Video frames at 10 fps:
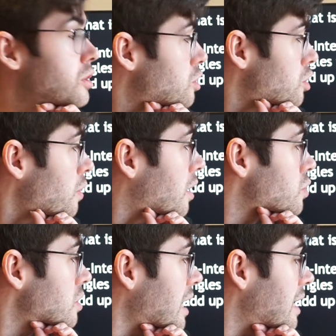
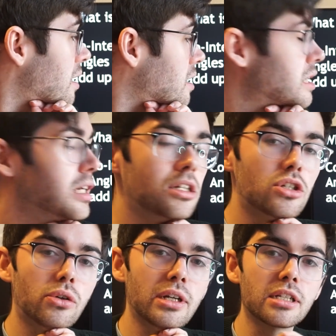290
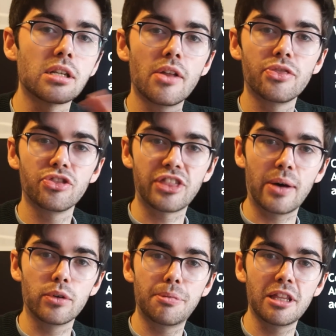degrees.
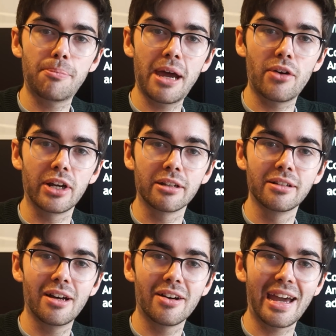That would be the bearing,
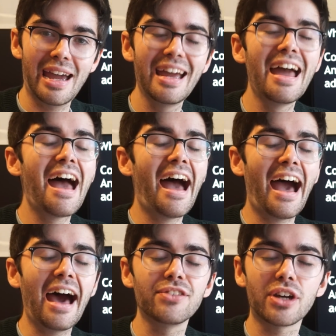okay?
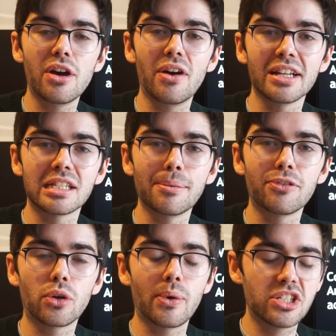Have a go at some of
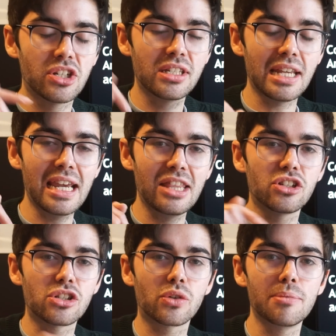the questions in the
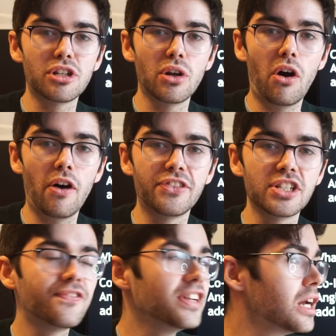description of
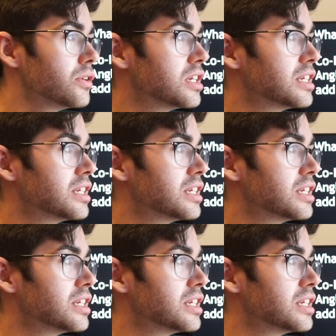this video to